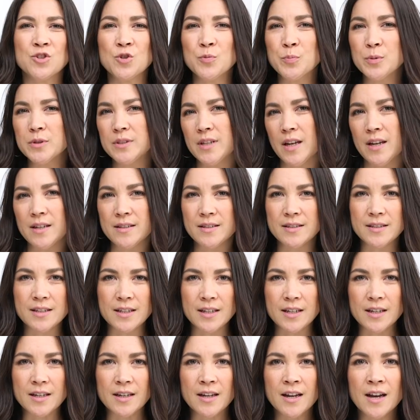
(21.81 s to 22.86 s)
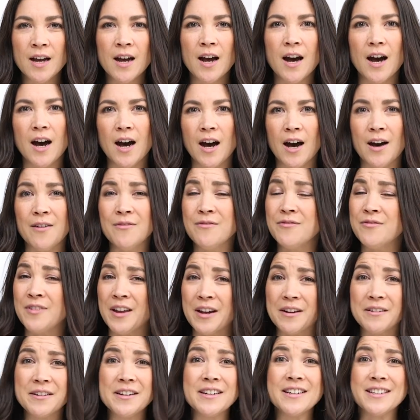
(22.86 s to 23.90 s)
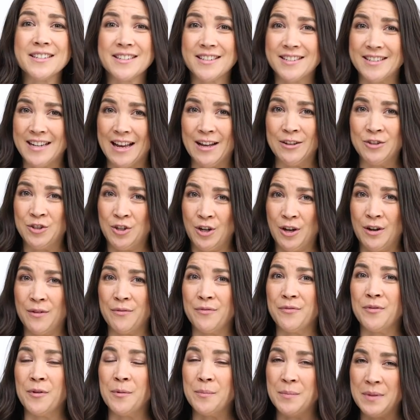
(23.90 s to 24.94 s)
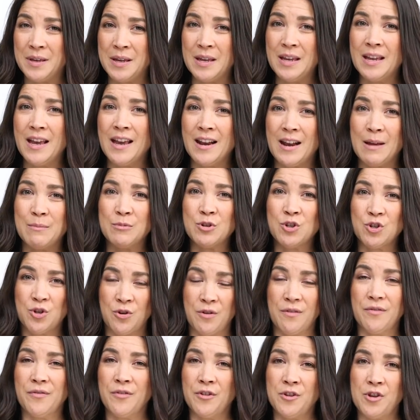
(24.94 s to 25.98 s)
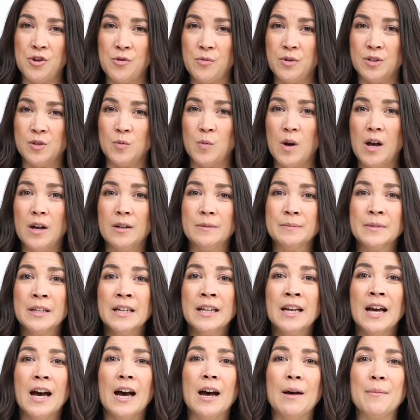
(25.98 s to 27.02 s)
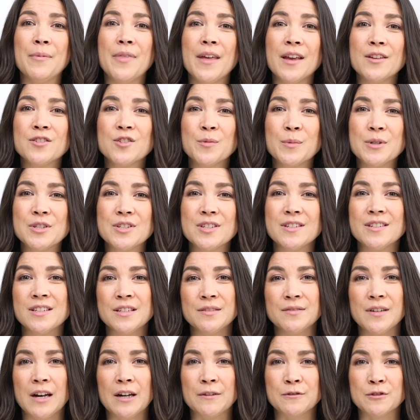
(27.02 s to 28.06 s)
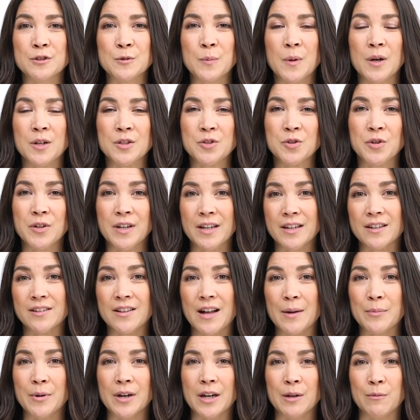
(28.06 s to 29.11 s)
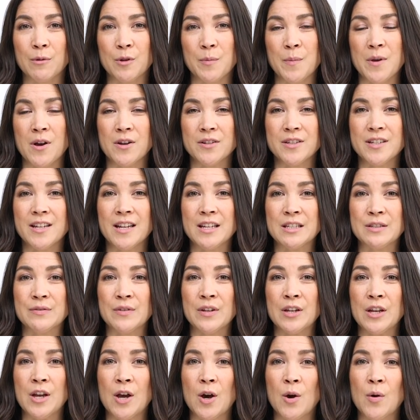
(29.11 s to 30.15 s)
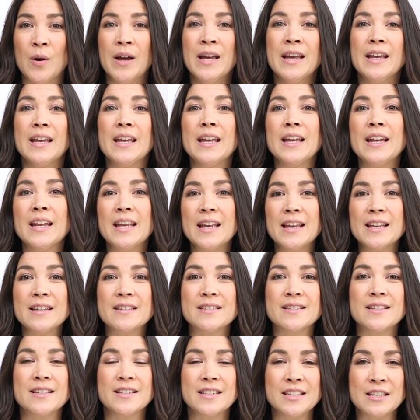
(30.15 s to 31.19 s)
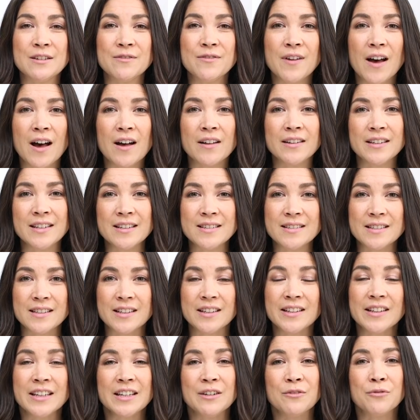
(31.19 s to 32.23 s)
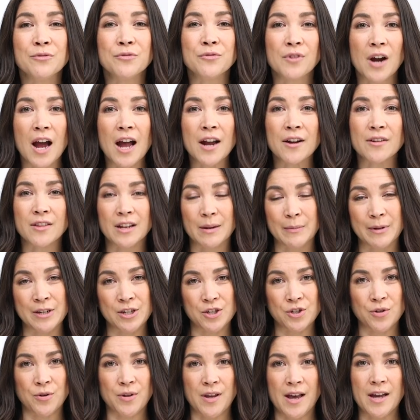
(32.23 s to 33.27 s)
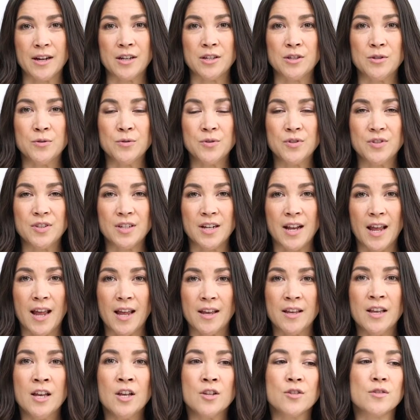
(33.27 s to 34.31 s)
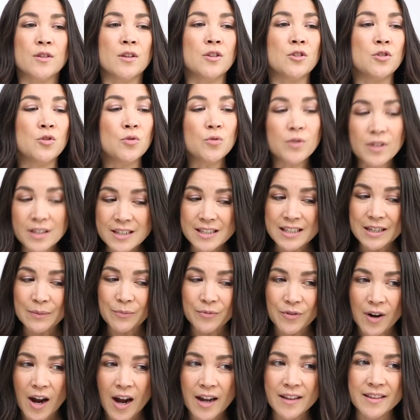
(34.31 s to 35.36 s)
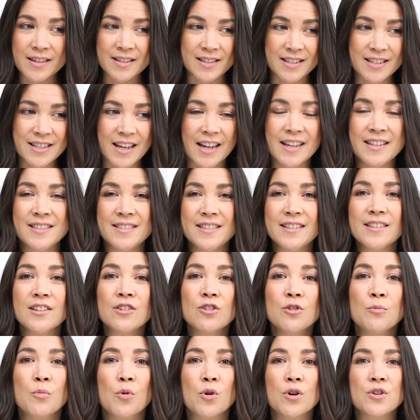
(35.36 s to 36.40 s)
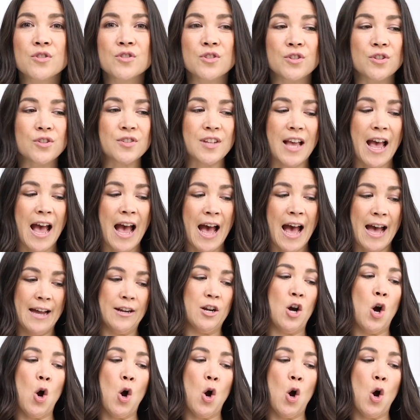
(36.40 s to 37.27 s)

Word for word: Super tasty, uh, very nostalgic for me, and I'm sure for you as well. Um, thanks so much to T-fal for sponsoring and collaborating with me on today's video. It is the T-fal E Z Clean Fryer that I'm gonna show you how to use today so that you can deep fry these tasty little morsels at